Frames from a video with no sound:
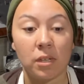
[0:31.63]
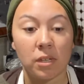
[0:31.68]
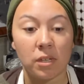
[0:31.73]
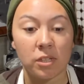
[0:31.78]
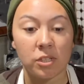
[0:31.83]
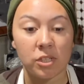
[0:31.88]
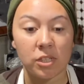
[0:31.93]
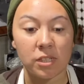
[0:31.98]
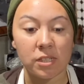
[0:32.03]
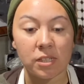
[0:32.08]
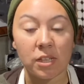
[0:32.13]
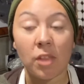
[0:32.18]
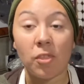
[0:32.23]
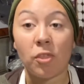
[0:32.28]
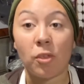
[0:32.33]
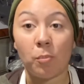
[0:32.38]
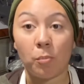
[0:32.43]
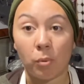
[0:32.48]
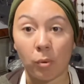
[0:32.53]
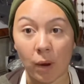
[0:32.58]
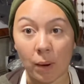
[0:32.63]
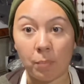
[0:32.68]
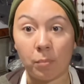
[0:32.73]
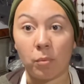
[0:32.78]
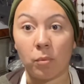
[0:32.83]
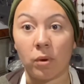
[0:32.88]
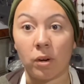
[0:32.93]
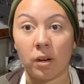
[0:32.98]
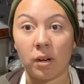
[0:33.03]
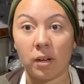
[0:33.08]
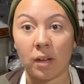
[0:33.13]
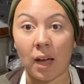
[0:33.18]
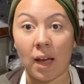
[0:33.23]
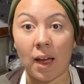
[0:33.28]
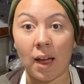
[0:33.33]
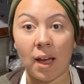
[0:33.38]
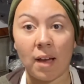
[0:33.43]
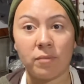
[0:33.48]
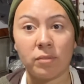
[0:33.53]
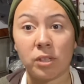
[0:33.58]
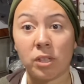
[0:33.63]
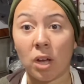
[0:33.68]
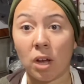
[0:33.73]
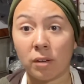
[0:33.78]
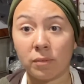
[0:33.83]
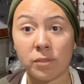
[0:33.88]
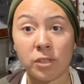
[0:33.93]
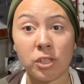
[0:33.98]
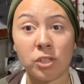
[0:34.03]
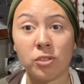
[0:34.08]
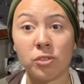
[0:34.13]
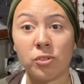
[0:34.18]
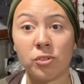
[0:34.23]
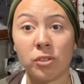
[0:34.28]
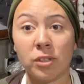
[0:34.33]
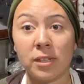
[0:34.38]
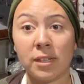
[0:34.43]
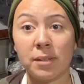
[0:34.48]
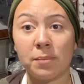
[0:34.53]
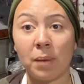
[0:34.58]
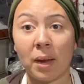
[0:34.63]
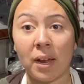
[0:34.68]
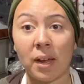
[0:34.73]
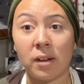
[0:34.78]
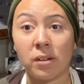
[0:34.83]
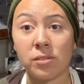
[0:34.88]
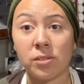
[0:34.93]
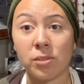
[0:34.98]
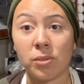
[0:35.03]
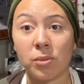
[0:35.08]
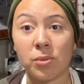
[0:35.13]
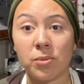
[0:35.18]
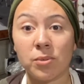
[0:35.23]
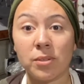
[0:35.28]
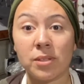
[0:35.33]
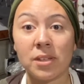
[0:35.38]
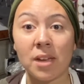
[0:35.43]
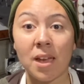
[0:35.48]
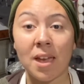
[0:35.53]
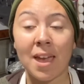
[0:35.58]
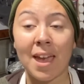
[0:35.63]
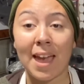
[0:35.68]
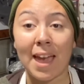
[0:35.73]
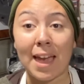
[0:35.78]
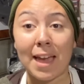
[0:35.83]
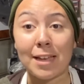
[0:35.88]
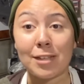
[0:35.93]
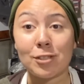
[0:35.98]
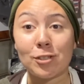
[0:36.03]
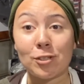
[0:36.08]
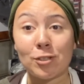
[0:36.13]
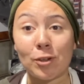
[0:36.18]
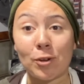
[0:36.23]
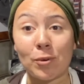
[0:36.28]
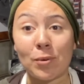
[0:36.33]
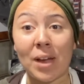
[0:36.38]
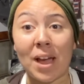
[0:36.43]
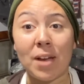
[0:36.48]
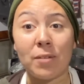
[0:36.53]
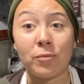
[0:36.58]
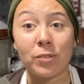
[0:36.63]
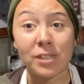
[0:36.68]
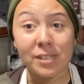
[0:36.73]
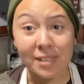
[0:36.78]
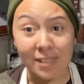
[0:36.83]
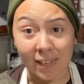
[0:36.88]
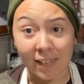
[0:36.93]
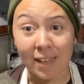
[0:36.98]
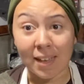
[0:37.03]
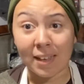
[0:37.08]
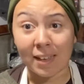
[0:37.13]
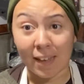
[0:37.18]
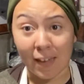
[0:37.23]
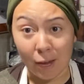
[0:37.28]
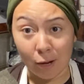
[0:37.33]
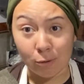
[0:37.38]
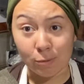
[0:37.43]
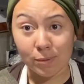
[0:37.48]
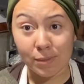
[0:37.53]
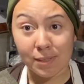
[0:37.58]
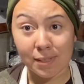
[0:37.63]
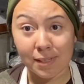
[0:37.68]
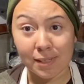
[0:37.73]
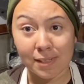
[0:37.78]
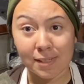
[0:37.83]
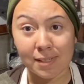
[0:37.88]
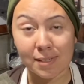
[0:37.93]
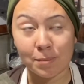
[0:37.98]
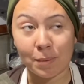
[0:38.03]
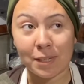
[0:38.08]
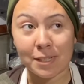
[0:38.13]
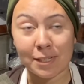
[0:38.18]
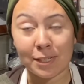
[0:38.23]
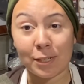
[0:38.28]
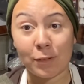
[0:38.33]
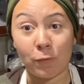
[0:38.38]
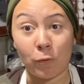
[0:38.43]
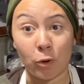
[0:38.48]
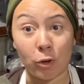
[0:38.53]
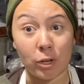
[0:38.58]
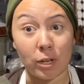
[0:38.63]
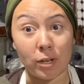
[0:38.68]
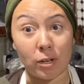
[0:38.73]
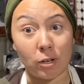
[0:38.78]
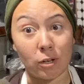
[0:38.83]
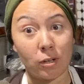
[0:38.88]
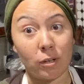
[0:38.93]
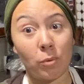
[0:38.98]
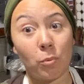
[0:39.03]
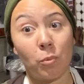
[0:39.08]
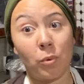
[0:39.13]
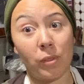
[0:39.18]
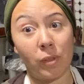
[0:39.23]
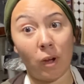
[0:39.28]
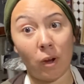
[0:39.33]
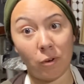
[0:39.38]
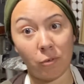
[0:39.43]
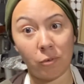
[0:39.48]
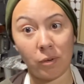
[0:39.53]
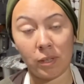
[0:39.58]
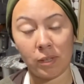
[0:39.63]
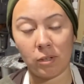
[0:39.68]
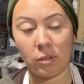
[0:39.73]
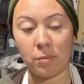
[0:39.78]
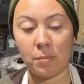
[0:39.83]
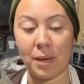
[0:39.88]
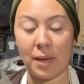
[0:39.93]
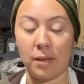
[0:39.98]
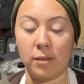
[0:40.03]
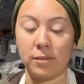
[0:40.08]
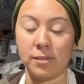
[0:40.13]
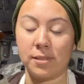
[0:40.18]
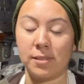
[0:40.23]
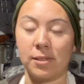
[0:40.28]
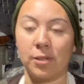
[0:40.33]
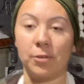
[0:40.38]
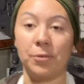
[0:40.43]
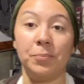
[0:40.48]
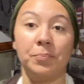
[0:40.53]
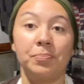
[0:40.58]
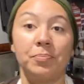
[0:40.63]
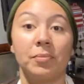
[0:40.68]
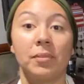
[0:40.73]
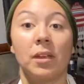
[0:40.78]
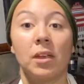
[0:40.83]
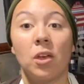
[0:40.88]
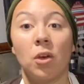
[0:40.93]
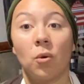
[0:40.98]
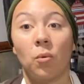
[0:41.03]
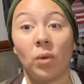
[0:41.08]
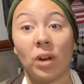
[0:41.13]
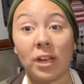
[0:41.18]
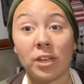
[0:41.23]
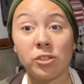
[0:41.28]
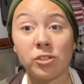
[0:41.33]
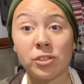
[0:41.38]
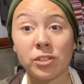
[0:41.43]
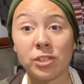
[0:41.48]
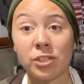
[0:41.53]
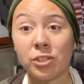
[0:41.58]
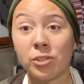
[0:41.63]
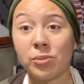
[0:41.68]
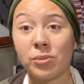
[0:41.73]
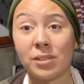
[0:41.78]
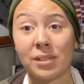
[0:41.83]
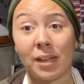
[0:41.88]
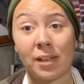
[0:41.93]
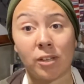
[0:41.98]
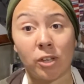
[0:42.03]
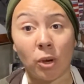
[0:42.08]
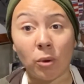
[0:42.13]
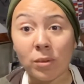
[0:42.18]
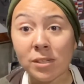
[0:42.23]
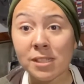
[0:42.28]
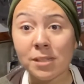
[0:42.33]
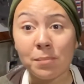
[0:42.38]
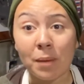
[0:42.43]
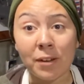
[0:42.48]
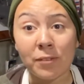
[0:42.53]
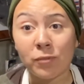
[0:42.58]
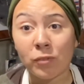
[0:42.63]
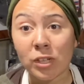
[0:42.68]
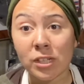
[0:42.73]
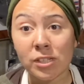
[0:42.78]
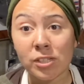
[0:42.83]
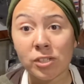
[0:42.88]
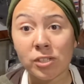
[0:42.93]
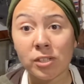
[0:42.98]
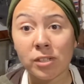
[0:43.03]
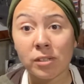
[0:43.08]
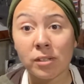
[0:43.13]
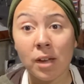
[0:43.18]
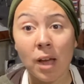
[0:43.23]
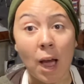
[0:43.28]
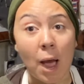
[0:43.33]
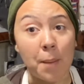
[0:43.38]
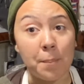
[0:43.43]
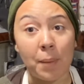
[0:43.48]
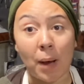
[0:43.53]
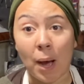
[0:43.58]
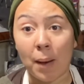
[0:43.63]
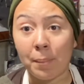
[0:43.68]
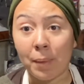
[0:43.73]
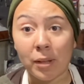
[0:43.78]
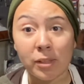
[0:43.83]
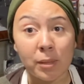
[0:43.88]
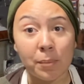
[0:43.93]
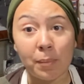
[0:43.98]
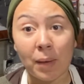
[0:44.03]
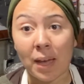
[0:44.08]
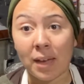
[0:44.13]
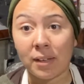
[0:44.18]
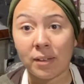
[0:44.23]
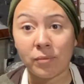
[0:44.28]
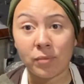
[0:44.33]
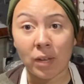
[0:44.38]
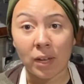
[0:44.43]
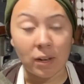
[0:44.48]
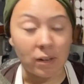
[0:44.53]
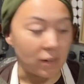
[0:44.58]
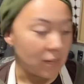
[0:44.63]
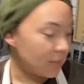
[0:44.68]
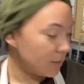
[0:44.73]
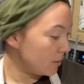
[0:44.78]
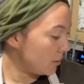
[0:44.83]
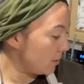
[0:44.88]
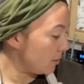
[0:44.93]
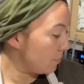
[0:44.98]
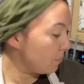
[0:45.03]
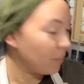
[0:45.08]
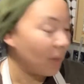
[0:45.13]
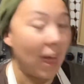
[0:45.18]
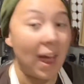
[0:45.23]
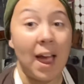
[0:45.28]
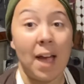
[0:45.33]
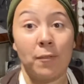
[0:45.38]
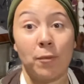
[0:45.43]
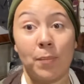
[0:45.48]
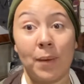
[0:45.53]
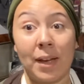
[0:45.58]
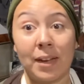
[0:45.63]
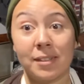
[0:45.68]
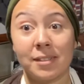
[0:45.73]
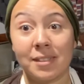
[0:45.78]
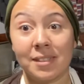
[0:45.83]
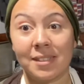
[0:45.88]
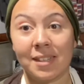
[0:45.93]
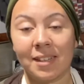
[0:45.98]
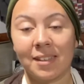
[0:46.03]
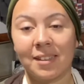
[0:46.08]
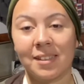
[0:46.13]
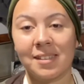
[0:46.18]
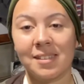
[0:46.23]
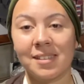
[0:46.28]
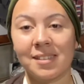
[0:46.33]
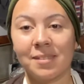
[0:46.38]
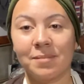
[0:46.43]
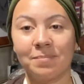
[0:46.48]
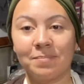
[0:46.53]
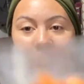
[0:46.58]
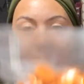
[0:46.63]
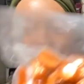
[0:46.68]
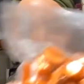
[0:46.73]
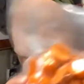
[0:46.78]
just the prep work. I have a lot of children in my household, and so every second counts, especially for dinner with hungry little mouths. So what I usually do is I go into my freezer, I pop out the bag of carrots. I have a bag just like this.